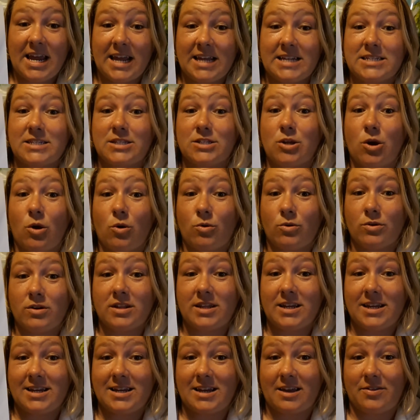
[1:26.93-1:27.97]
It's
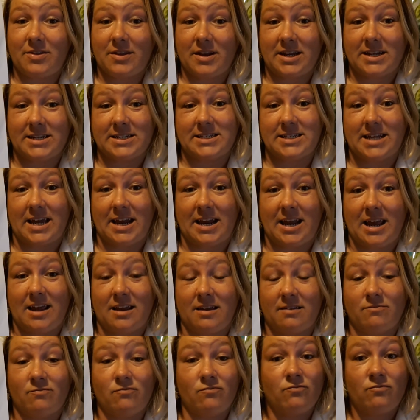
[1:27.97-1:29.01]
totally nothing
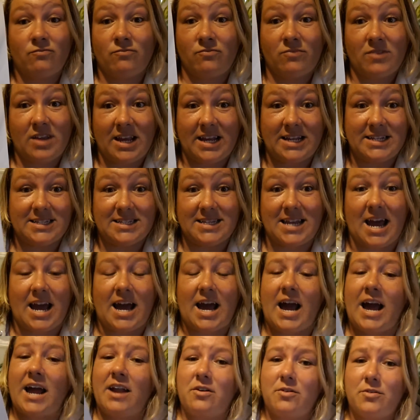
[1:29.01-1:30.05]
exciting. It's
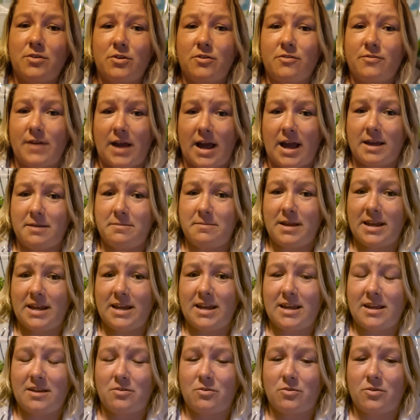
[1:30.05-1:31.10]
not. I don't know if I made
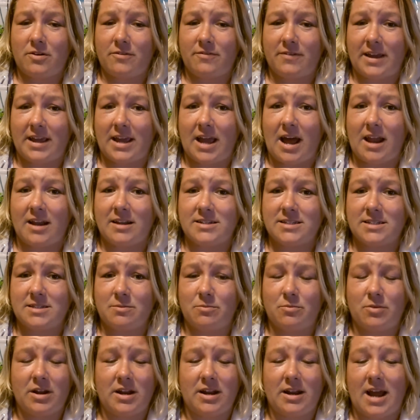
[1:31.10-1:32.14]
it or if I got it
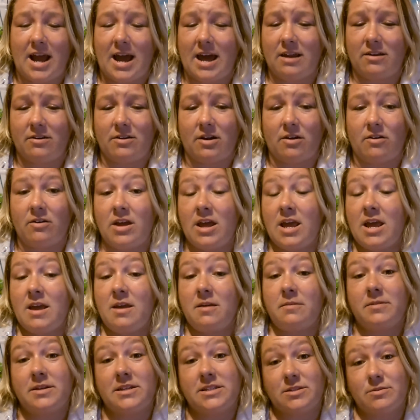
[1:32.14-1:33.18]
somewhere. I don't know.
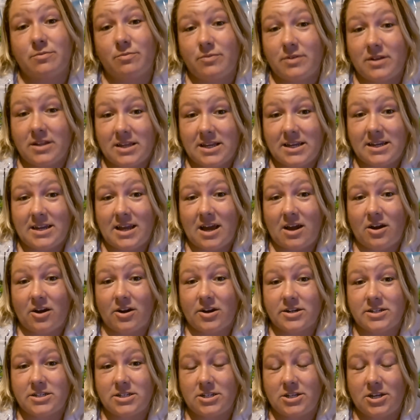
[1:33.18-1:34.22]
It's really not
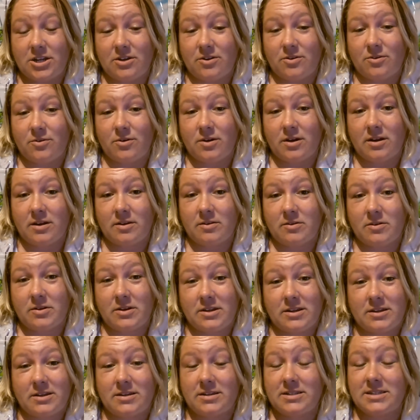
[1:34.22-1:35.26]
hard to do.
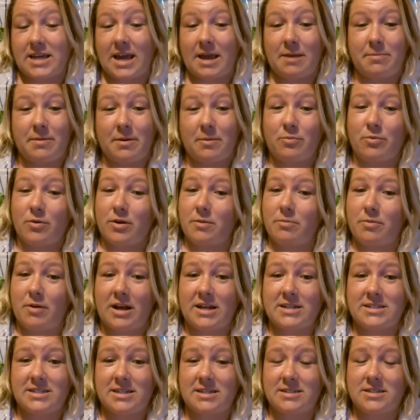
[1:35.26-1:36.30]
Type up word
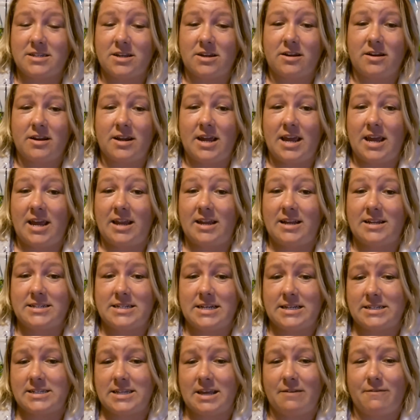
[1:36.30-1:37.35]
processor and it
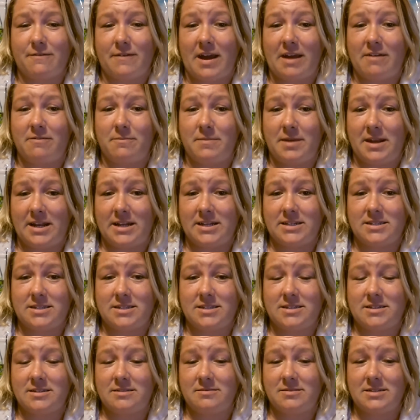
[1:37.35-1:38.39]
takes like 5
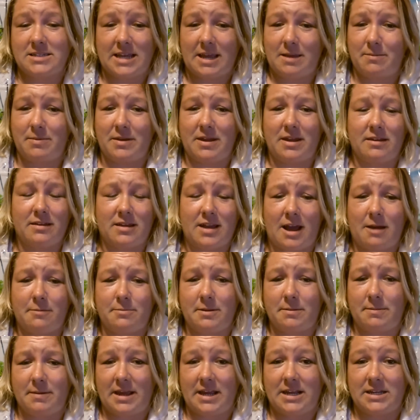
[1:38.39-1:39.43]
minutes. Type it,
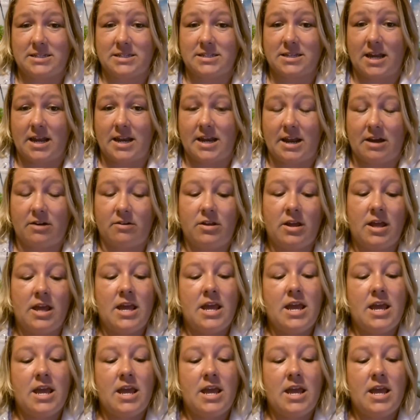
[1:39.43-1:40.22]
copy, paste, cut it out.